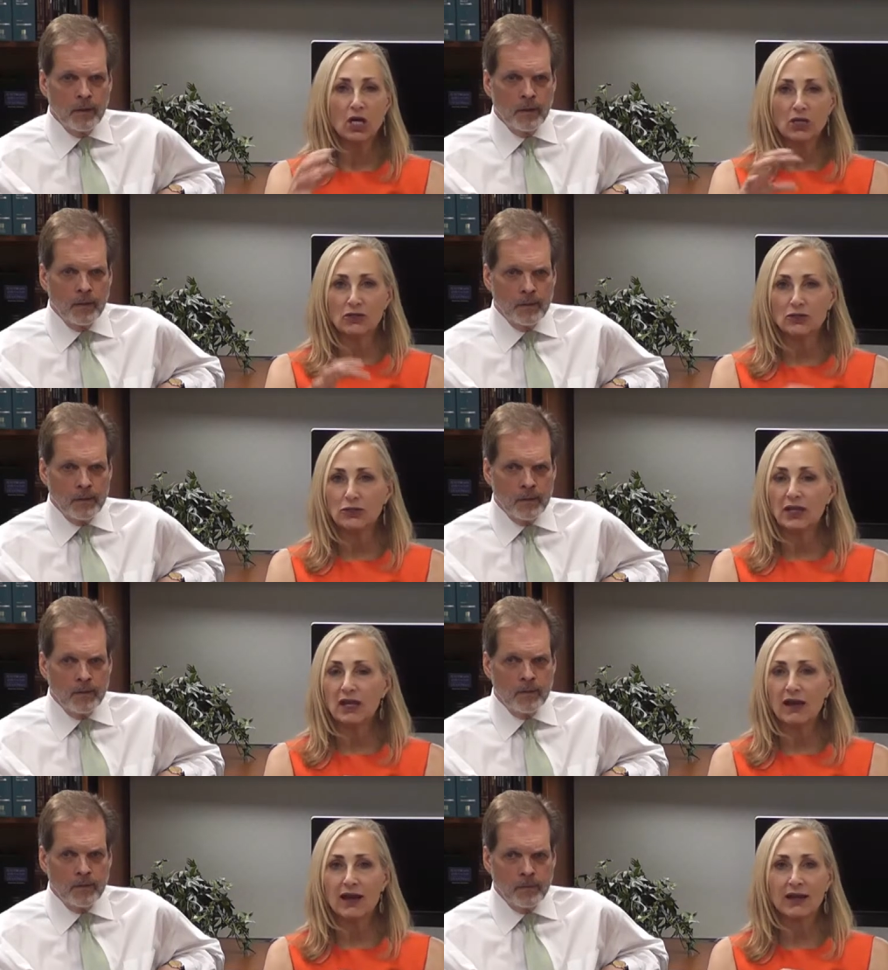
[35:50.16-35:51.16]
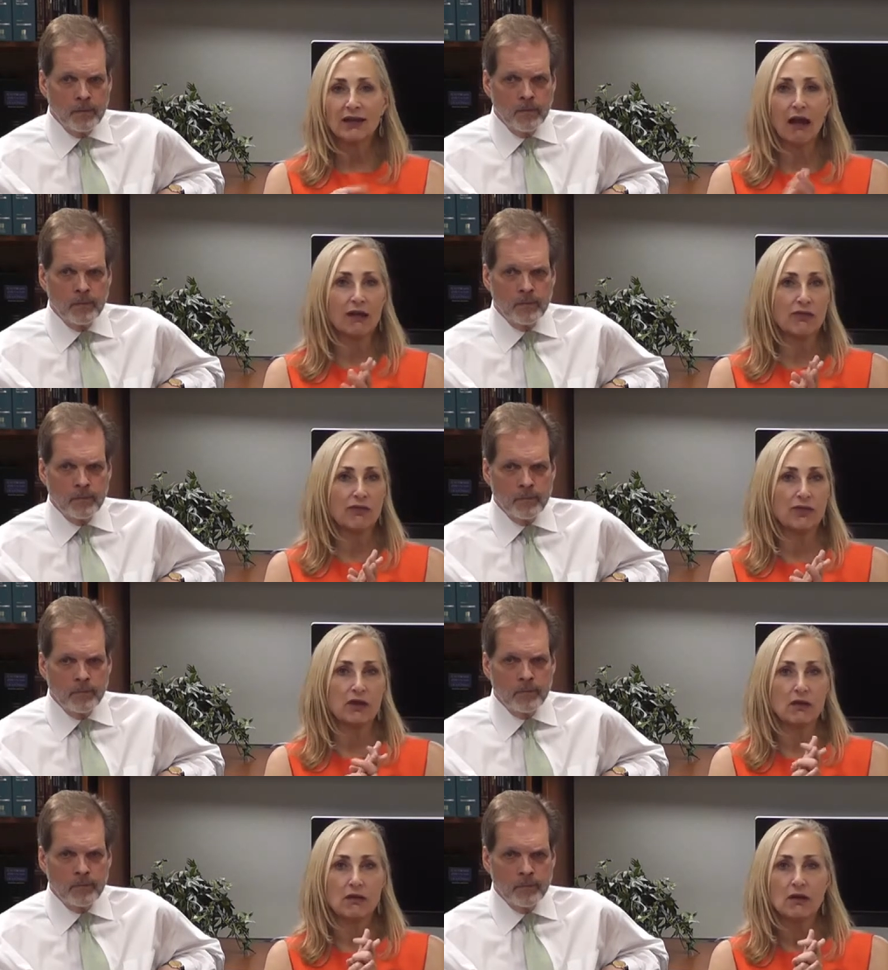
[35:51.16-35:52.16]
Speaker 1: looking at it i
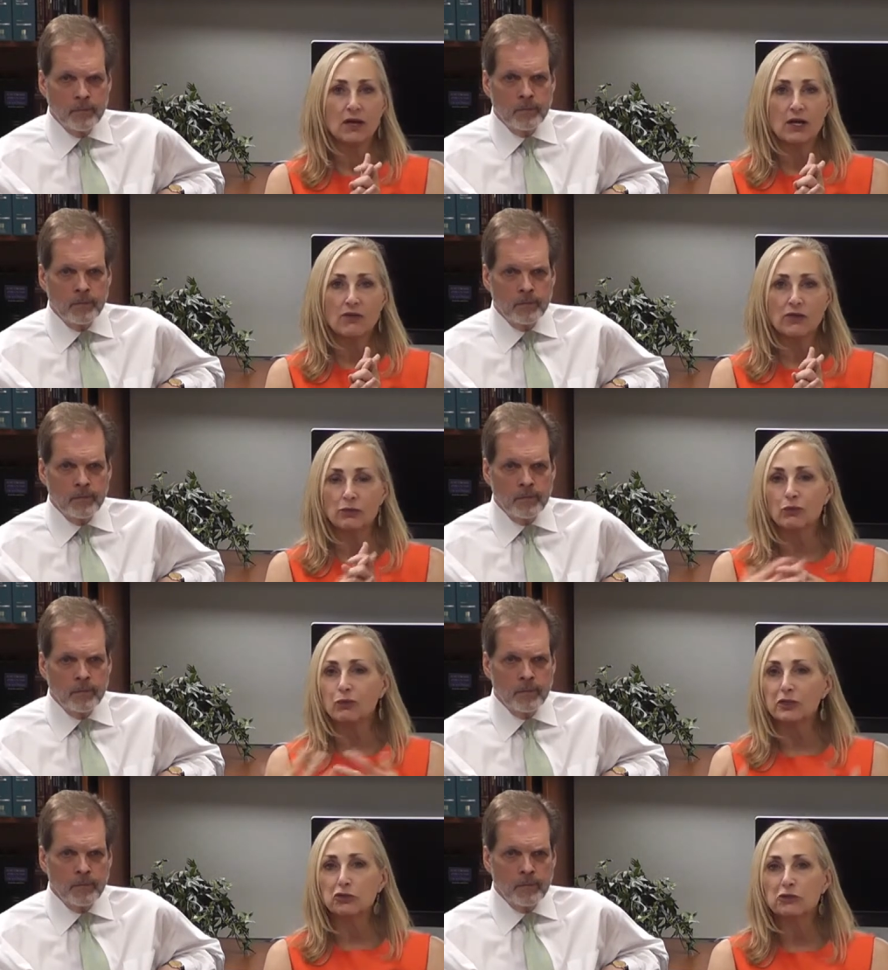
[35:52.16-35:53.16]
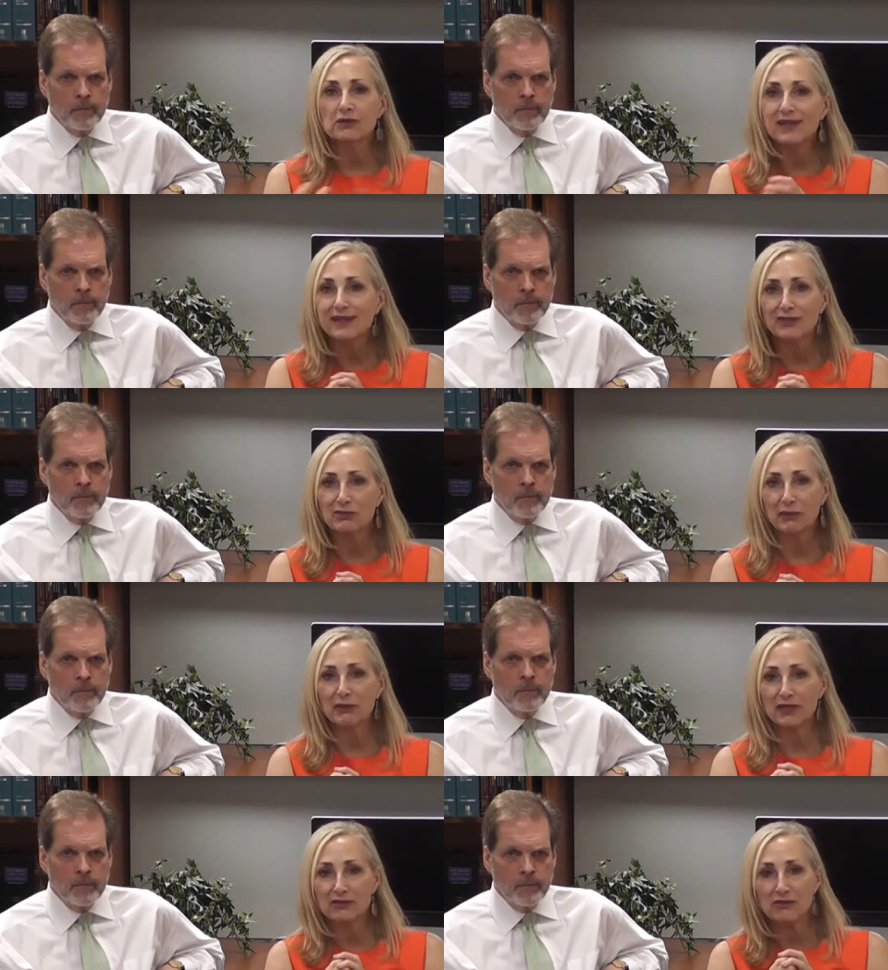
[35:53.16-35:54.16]
think the richer the
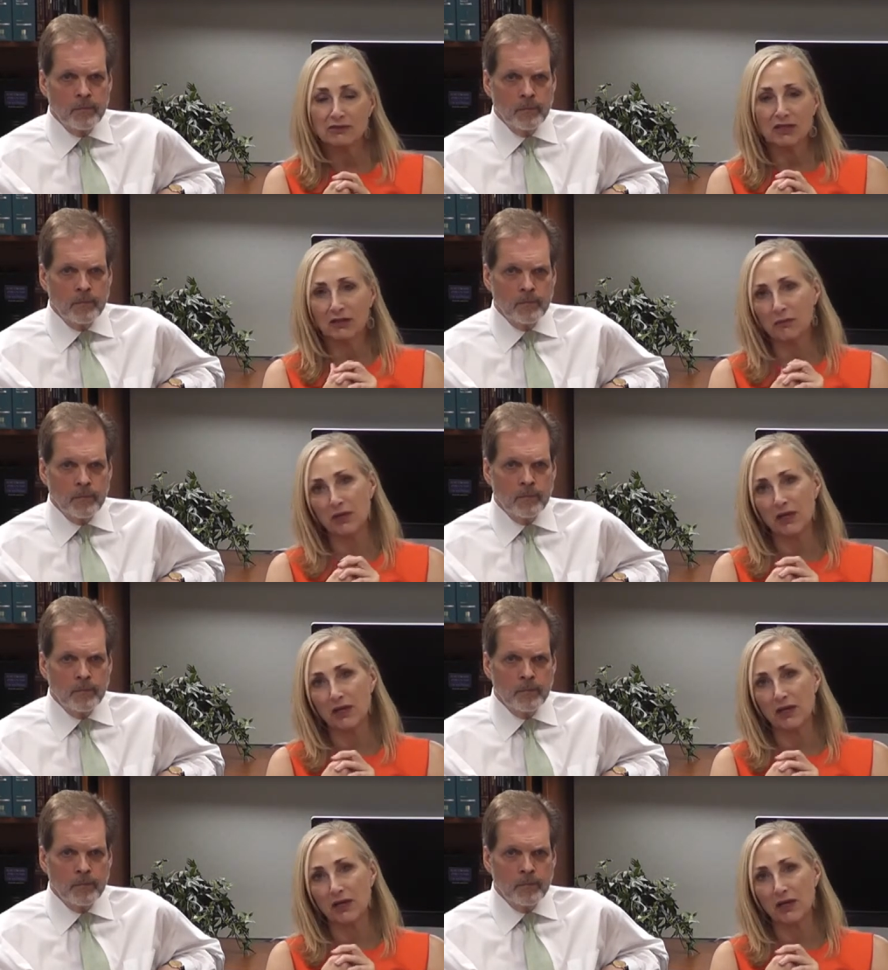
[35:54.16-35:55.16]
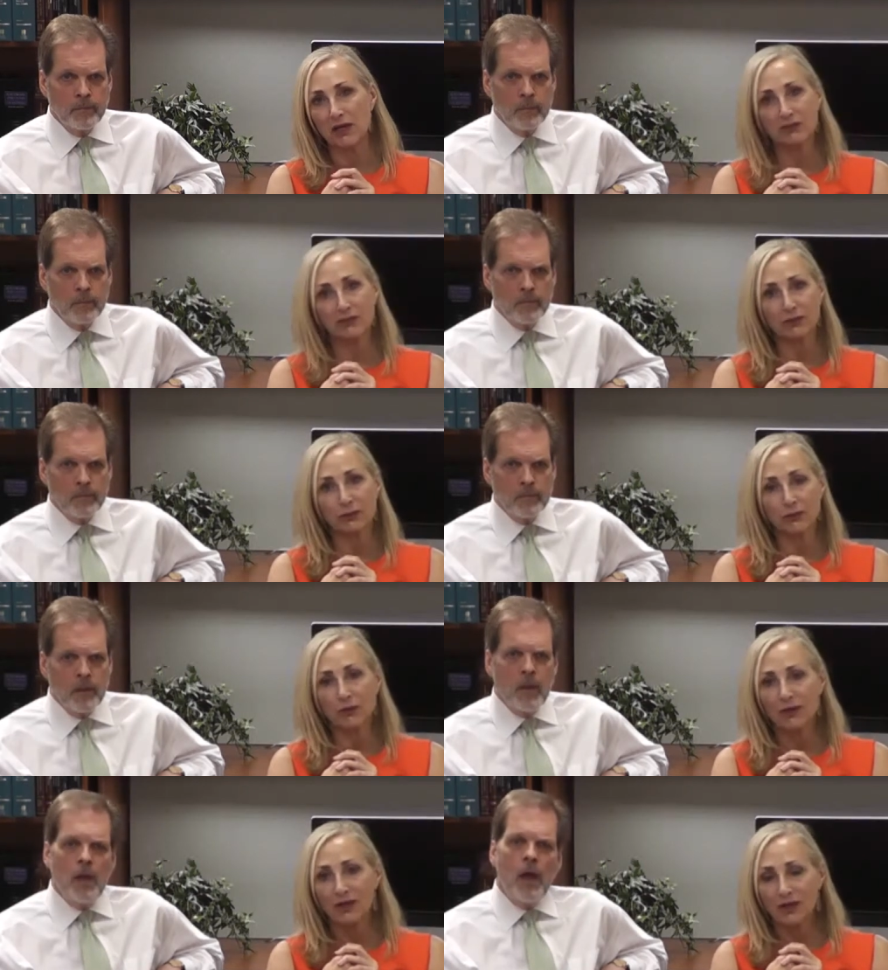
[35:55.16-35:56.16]
experience is going to be
Speaker 2: so
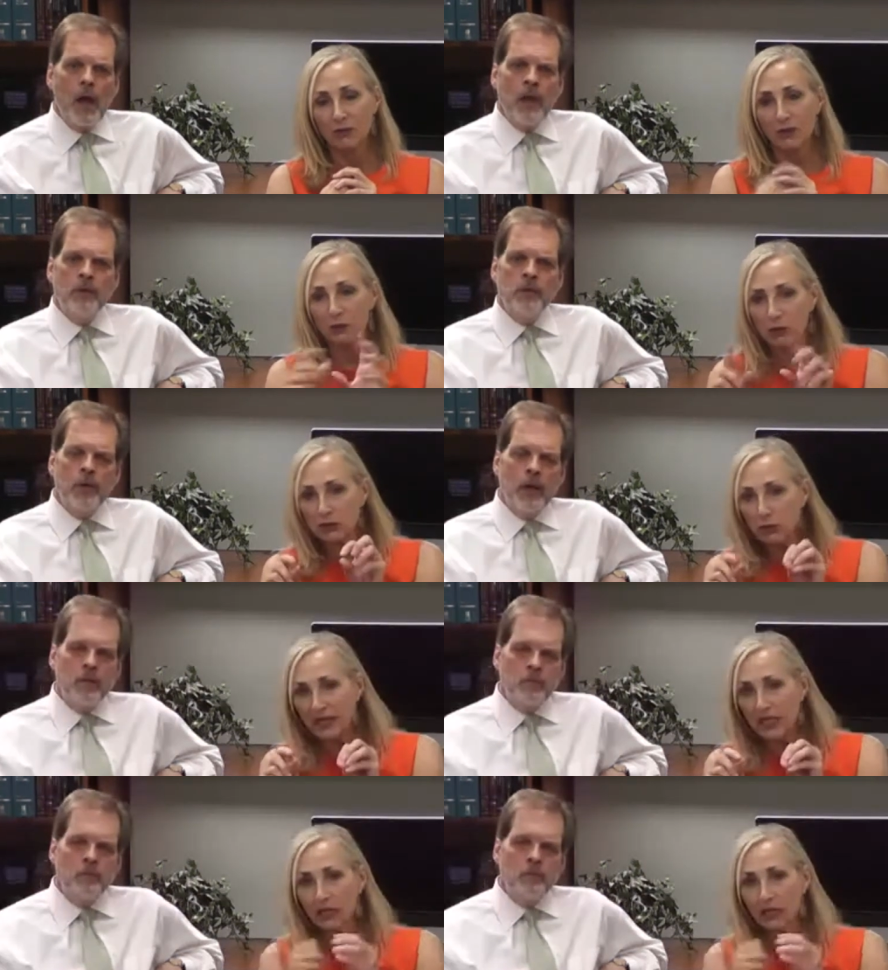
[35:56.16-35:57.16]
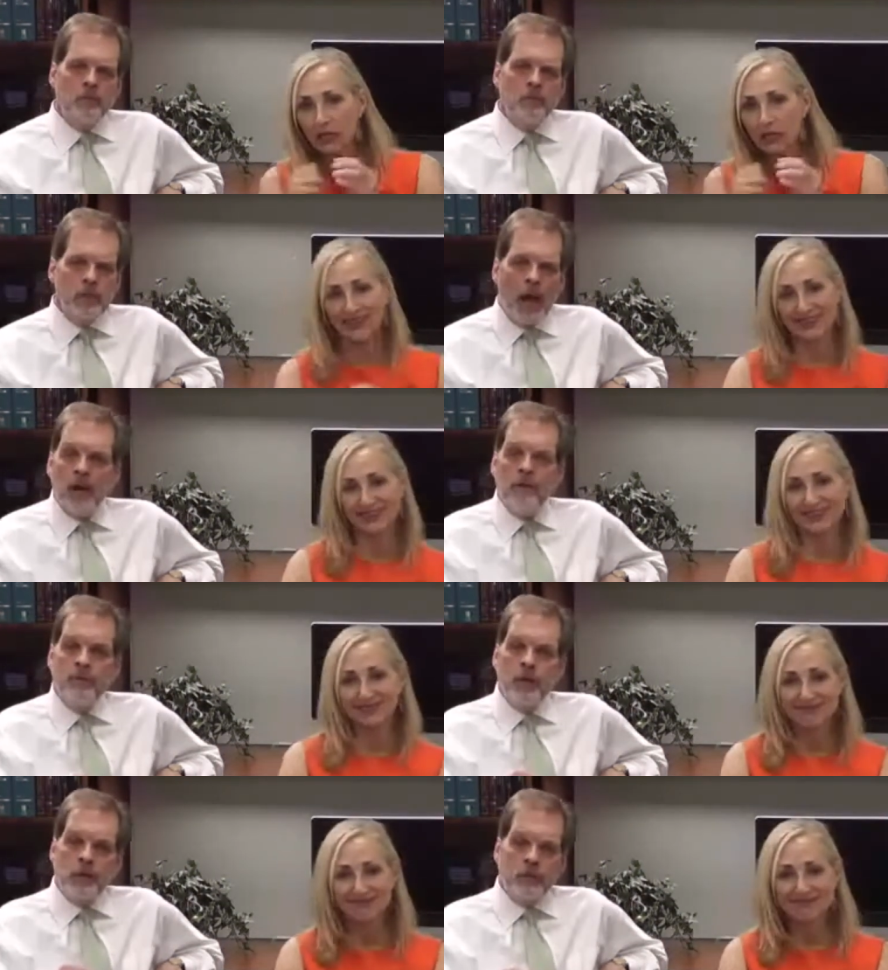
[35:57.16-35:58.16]
and, we're tweaking yeah and
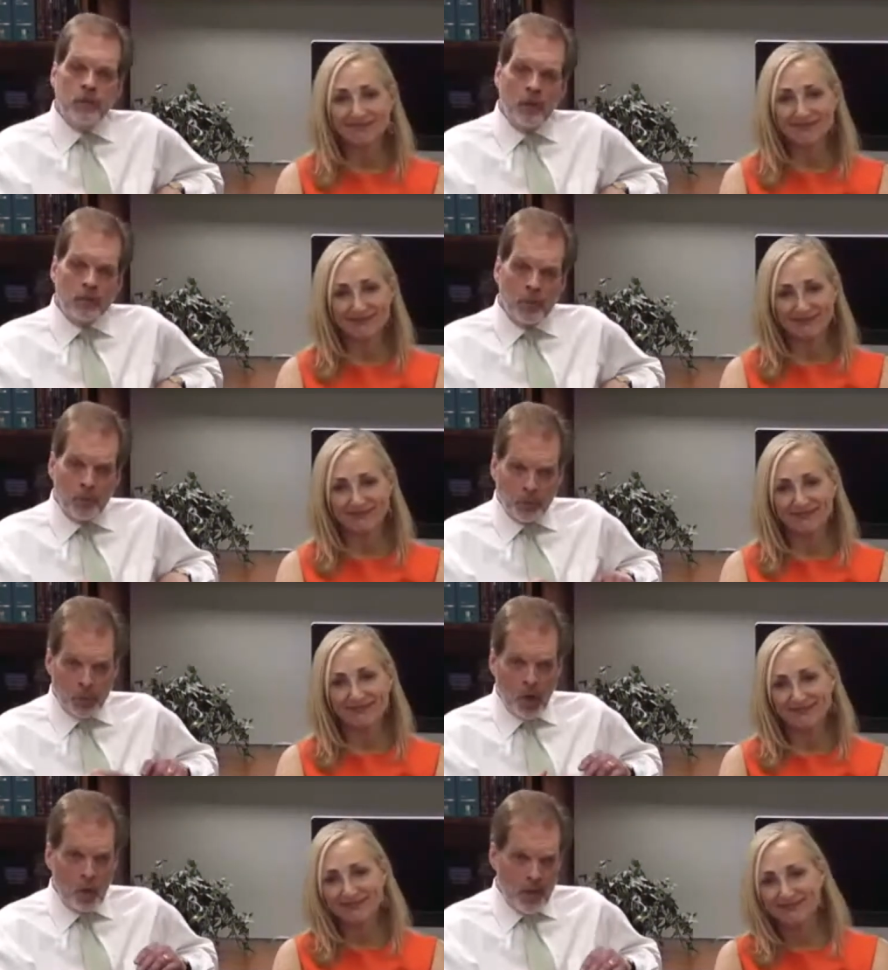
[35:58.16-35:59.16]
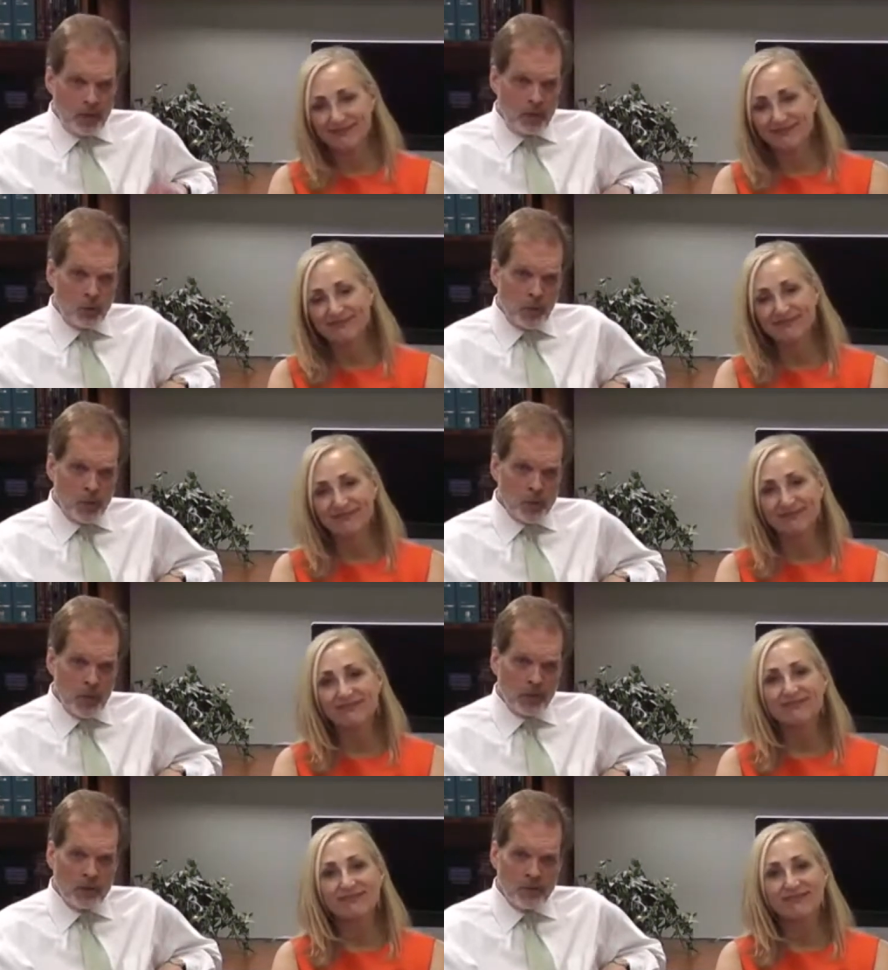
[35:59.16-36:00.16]
b to put all that into
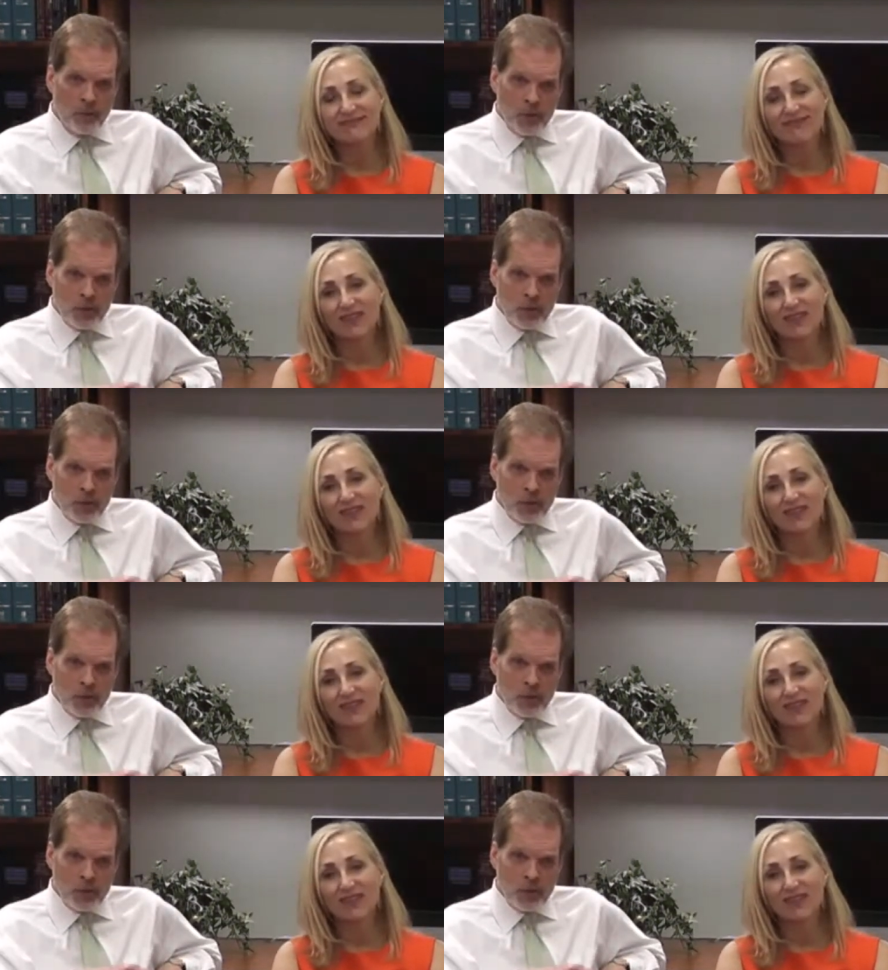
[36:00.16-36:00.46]
perspective these